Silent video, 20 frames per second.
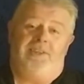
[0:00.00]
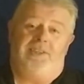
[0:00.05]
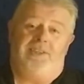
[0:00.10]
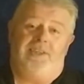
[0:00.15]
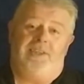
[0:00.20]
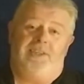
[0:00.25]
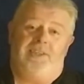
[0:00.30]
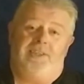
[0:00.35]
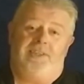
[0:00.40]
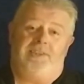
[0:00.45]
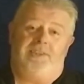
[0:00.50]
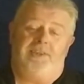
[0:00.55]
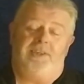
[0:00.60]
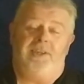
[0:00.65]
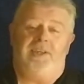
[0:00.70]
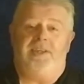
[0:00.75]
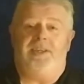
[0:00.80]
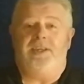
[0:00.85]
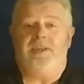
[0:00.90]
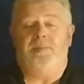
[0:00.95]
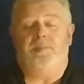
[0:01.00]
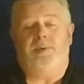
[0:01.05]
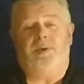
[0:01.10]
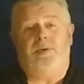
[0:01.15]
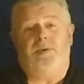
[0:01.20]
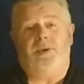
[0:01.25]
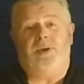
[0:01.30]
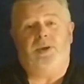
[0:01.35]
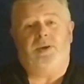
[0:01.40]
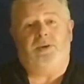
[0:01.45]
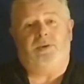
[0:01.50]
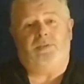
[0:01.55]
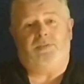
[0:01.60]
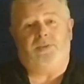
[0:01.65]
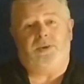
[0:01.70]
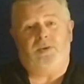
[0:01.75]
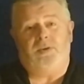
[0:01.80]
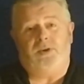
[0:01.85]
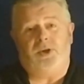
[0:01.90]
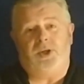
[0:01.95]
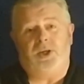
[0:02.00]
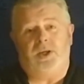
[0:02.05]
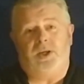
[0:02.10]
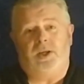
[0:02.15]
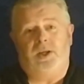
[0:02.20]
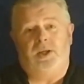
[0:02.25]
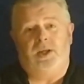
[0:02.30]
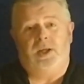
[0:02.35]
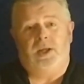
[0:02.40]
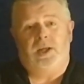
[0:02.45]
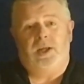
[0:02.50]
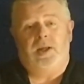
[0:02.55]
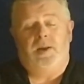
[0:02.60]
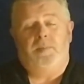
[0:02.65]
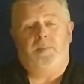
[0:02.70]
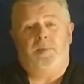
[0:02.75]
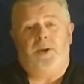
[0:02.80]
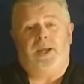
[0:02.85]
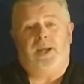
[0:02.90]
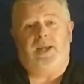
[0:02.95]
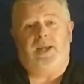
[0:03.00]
she is thinking about your future by